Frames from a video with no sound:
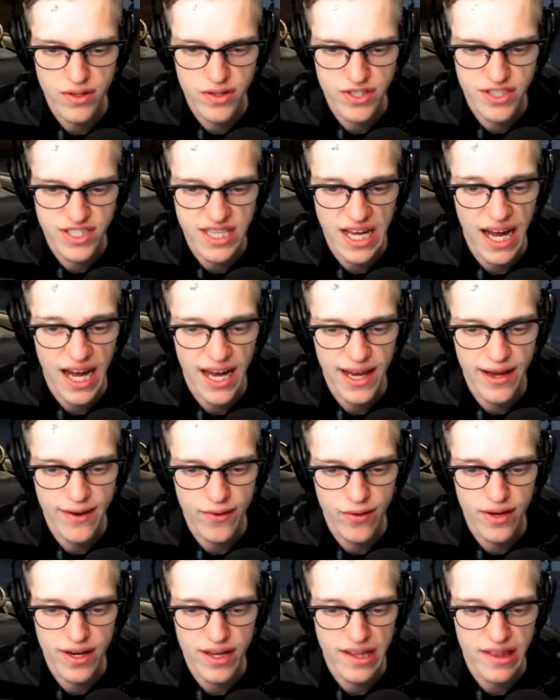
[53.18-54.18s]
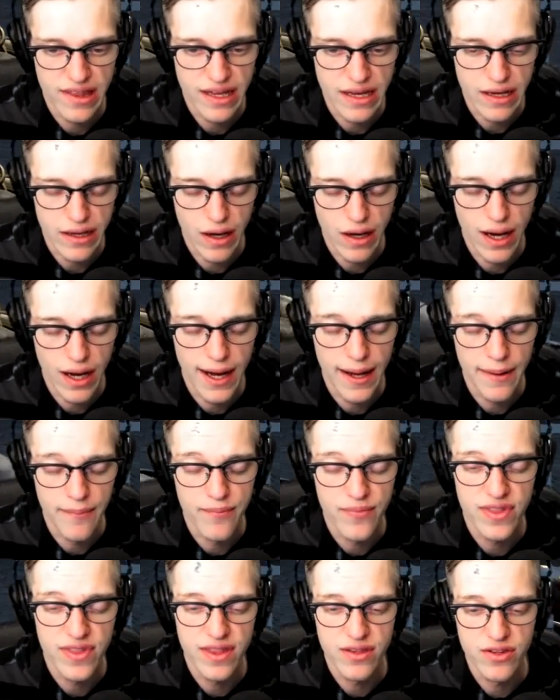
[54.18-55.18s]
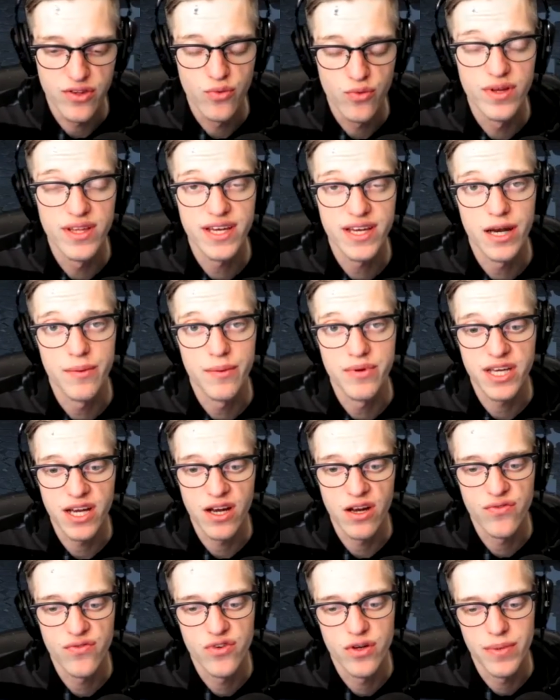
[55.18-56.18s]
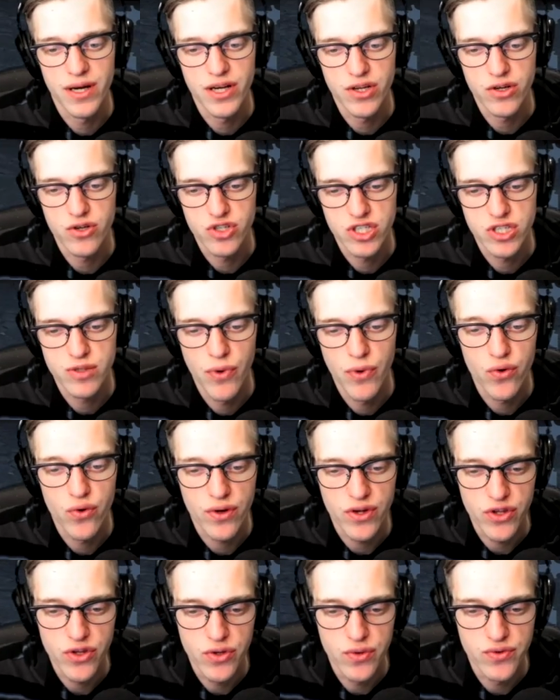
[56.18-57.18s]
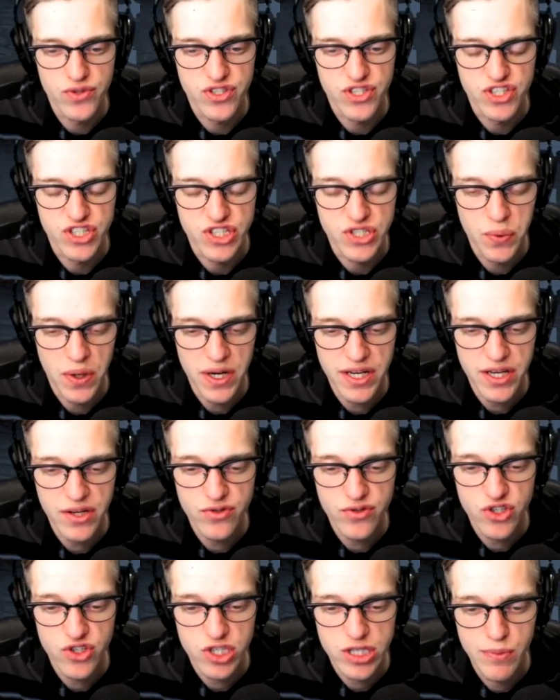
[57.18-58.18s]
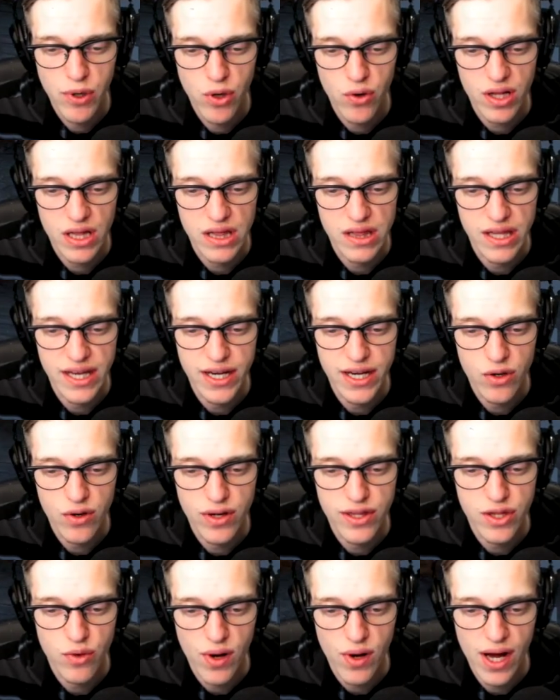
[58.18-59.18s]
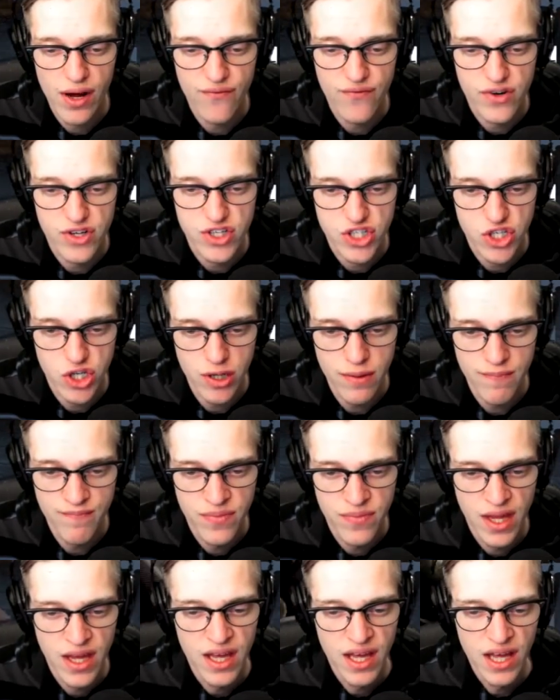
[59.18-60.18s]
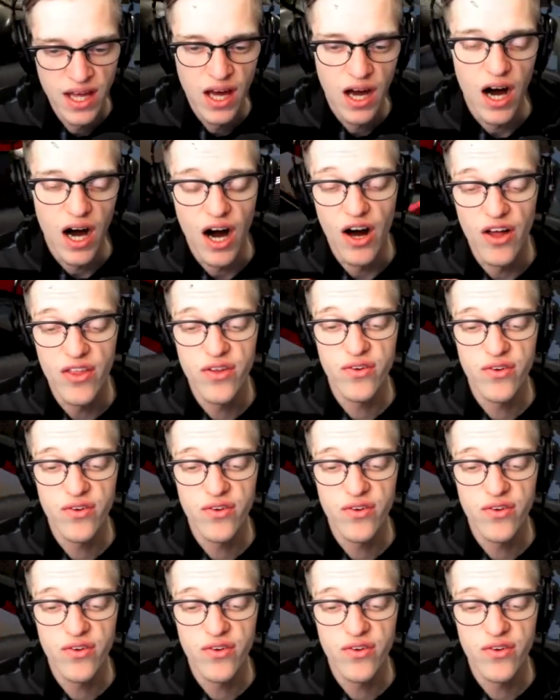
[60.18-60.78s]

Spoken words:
side or anything, you really got to be careful about your smoke usage. You want to use your smoke later in the round for sure. Other